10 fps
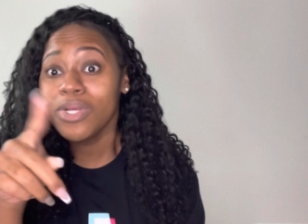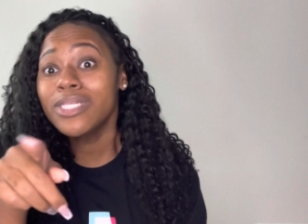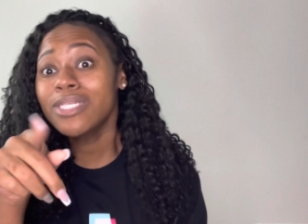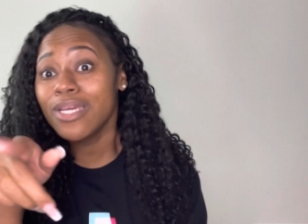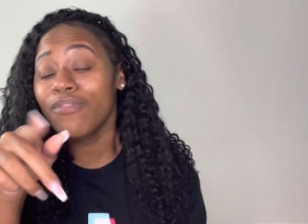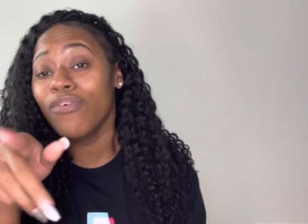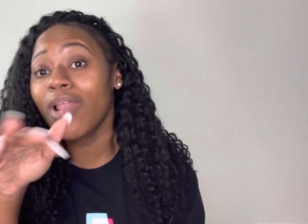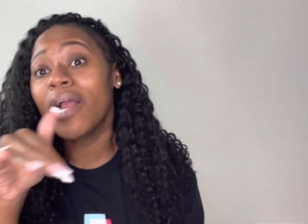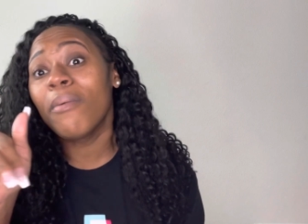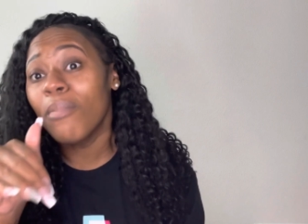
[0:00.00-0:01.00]
it for like
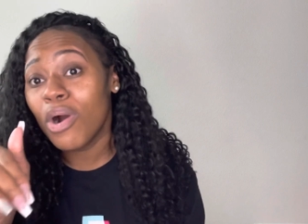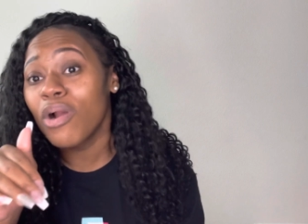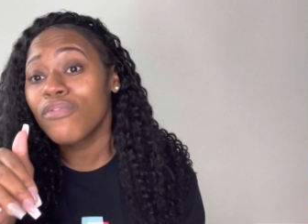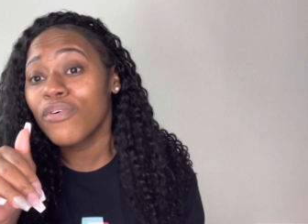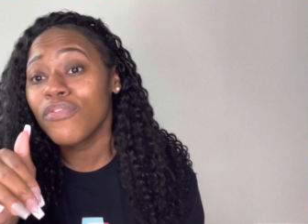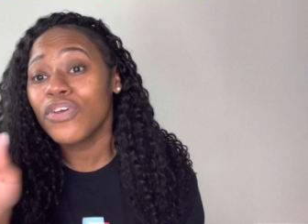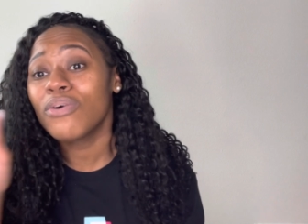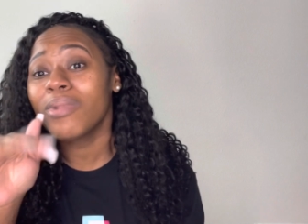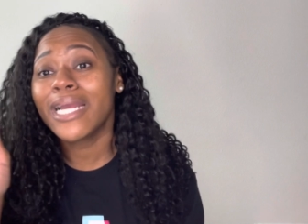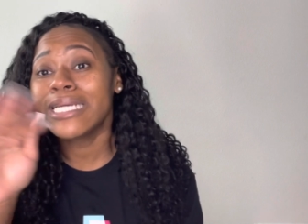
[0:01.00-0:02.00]
a Marvel film.
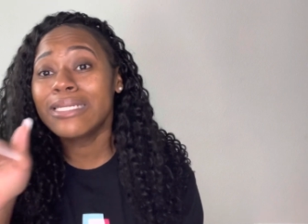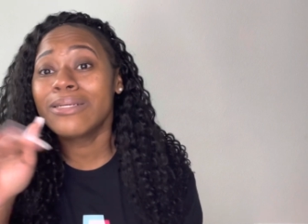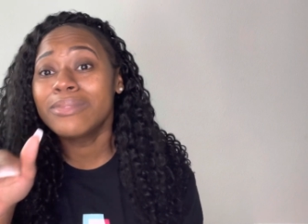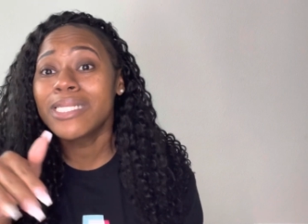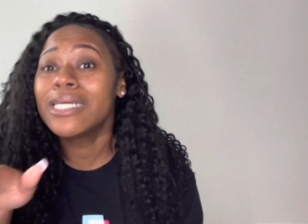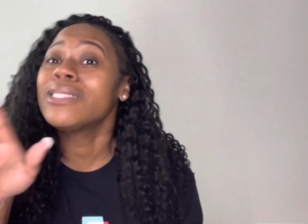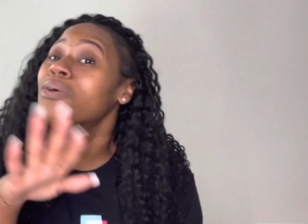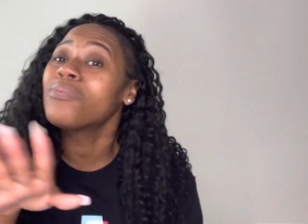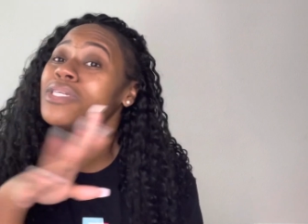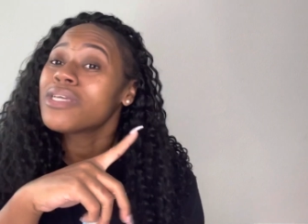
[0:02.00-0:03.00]
Like, you know what I'm saying? Don't
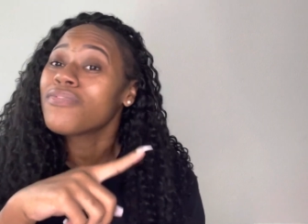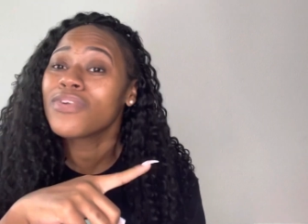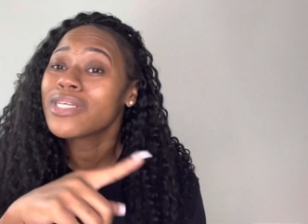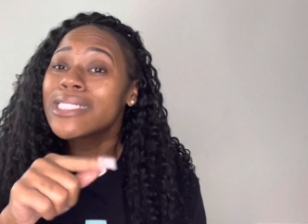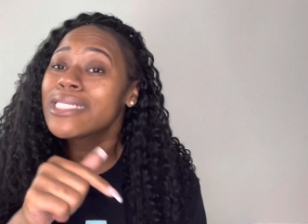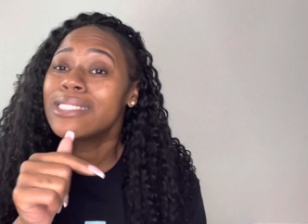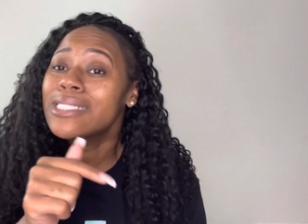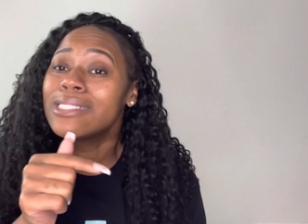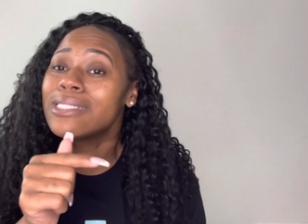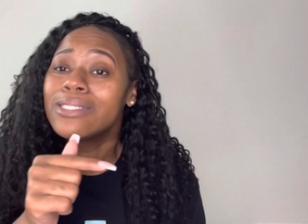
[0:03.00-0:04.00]
risk it for this.
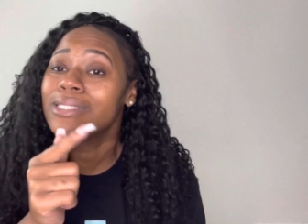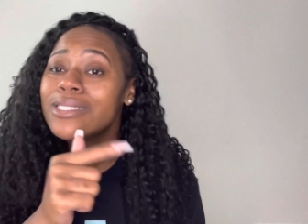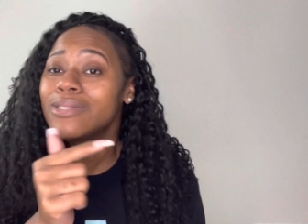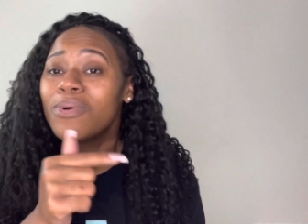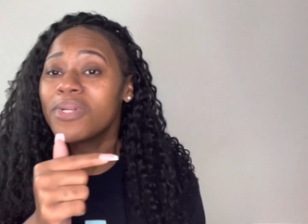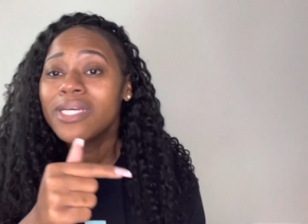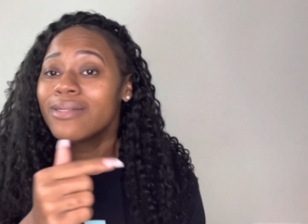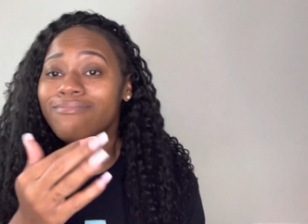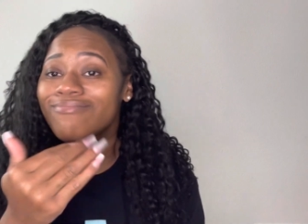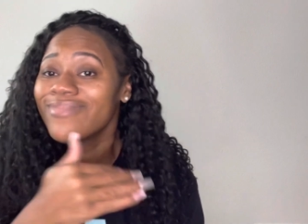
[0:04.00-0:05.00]
This won't it.
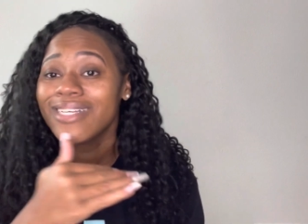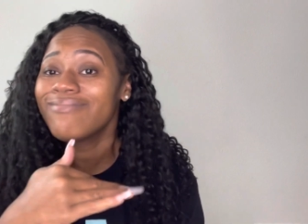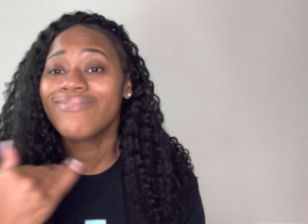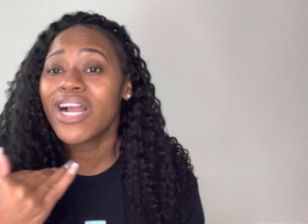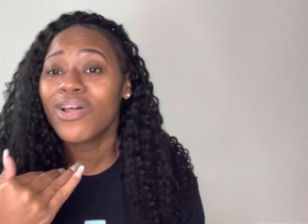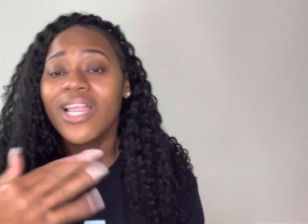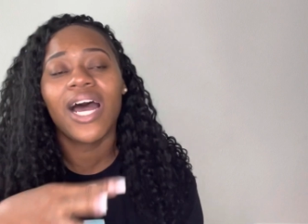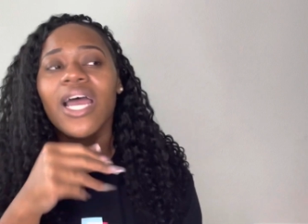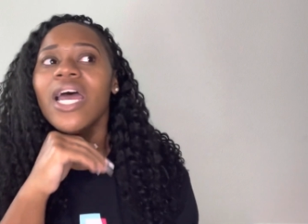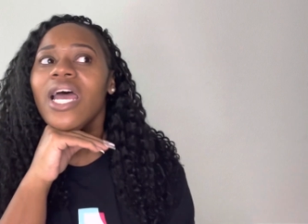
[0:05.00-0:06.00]
Not gonna
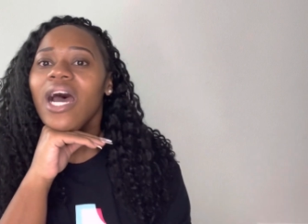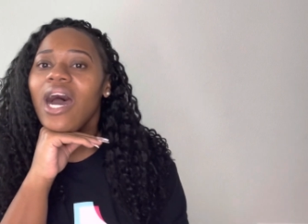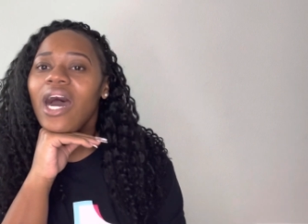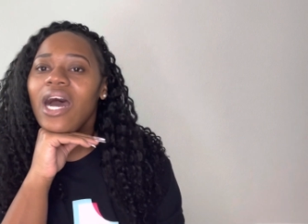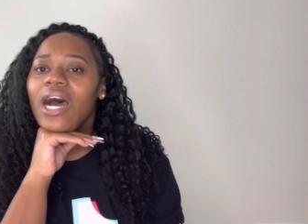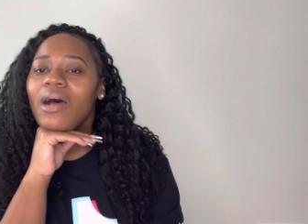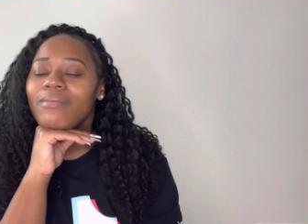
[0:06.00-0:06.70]
lie.